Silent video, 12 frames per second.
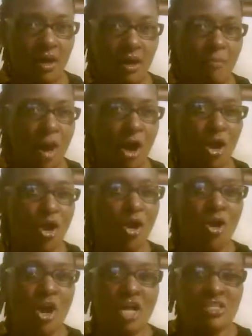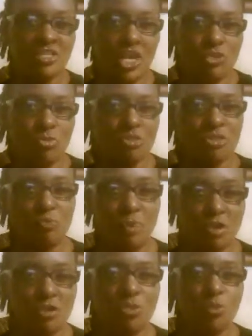about her sexual
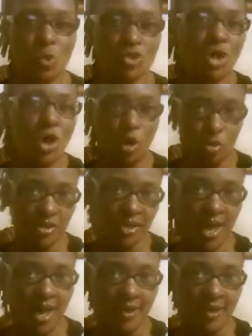experience with the older guy.